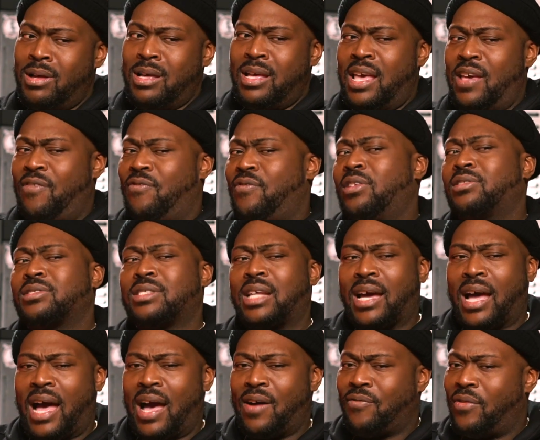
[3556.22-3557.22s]
it feels
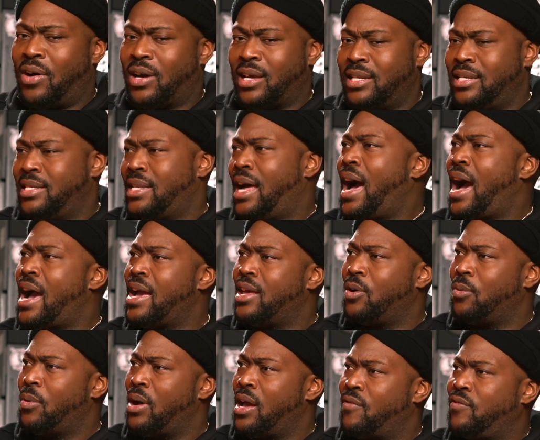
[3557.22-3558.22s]
like I fucking die in
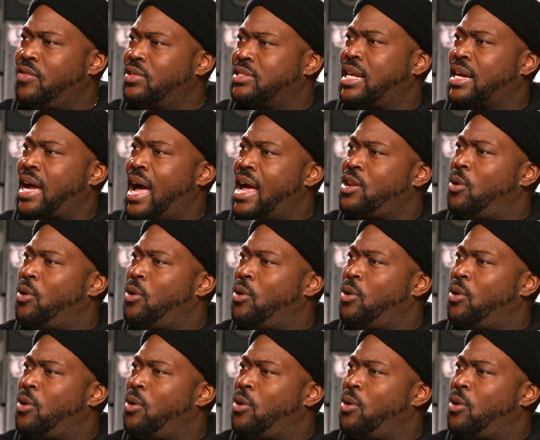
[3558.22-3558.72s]
a way. It feels like I